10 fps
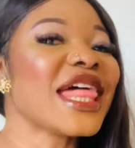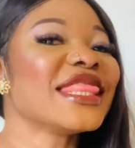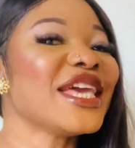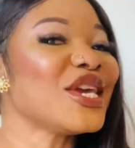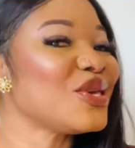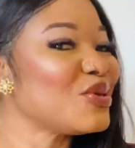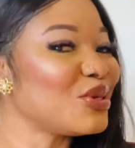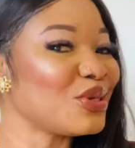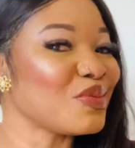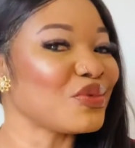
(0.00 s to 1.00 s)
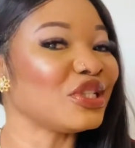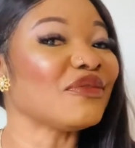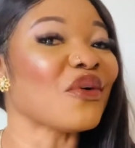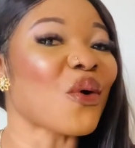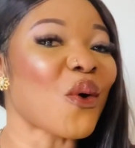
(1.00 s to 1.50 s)
Thank you so much
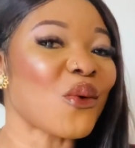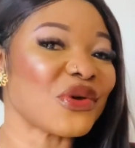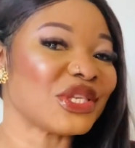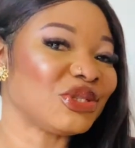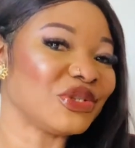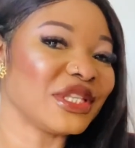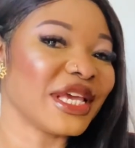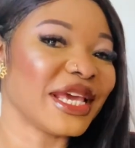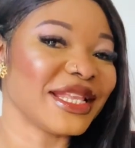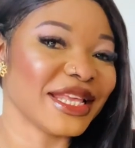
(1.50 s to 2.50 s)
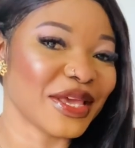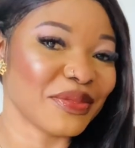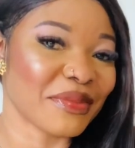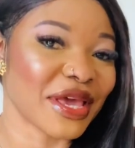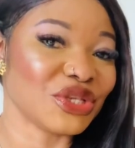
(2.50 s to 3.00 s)
for always tuning
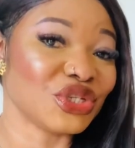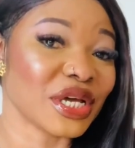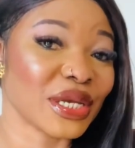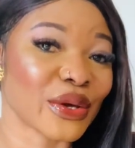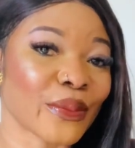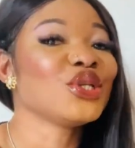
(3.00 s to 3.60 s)
in my channel.